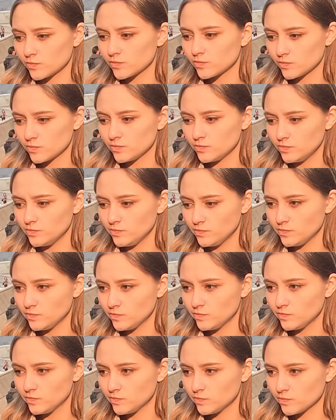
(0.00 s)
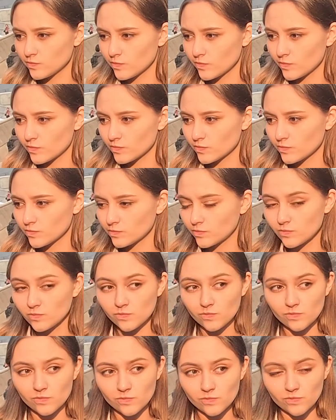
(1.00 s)

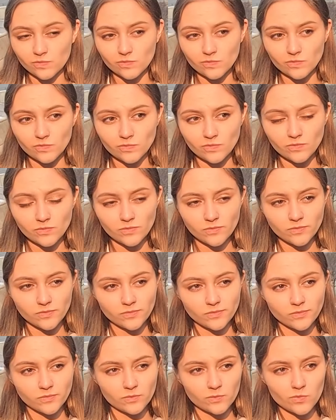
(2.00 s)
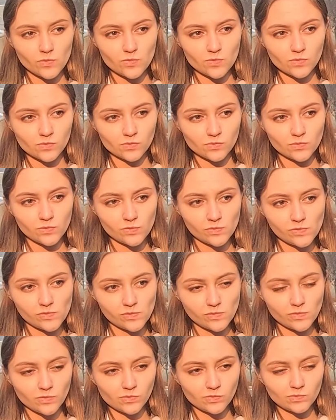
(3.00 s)

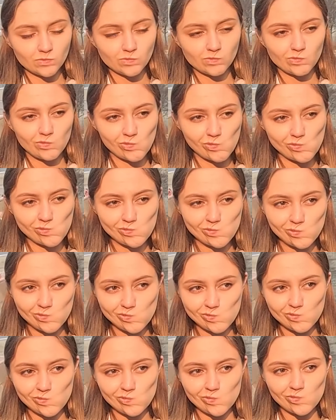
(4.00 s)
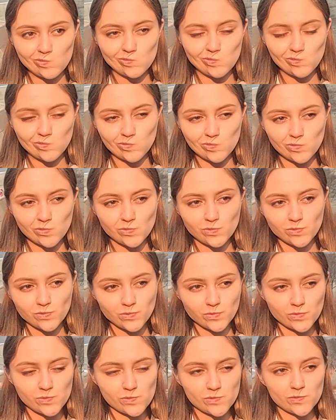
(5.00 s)

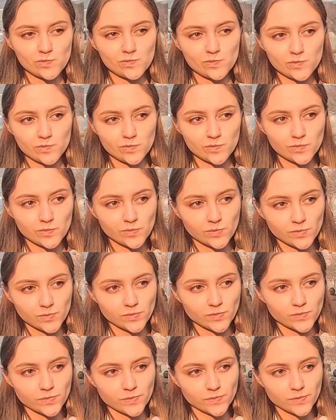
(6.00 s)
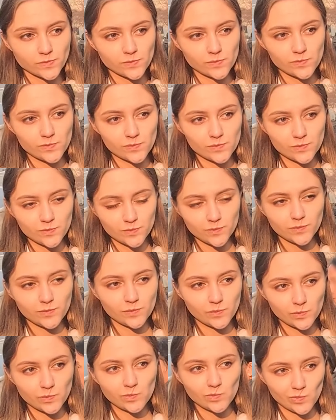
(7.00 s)
(silent)